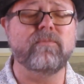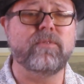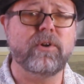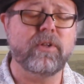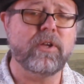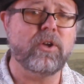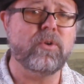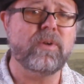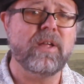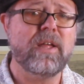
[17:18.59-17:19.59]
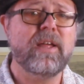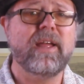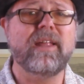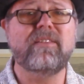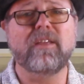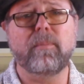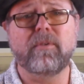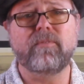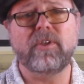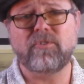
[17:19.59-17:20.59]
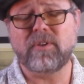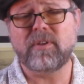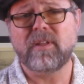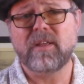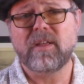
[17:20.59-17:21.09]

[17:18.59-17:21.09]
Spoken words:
vertigo and double vision,